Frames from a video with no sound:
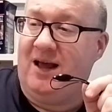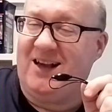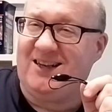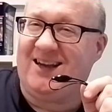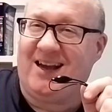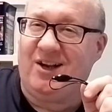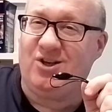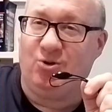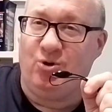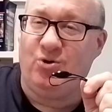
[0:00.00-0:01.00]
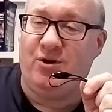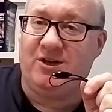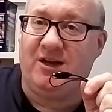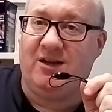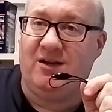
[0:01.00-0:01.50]
It's a kind of slow
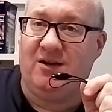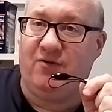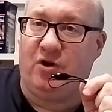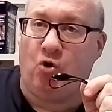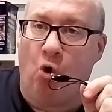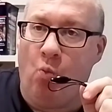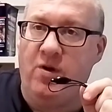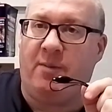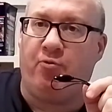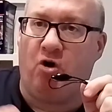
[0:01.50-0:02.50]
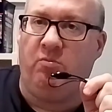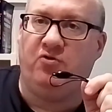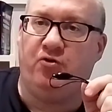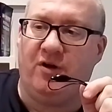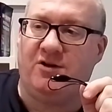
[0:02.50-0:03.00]
suicide. If you're coping with your
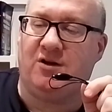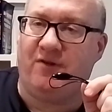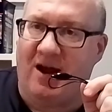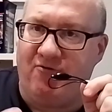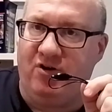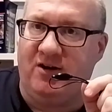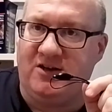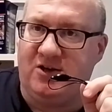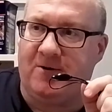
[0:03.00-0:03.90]
problems through that stuff, it really is.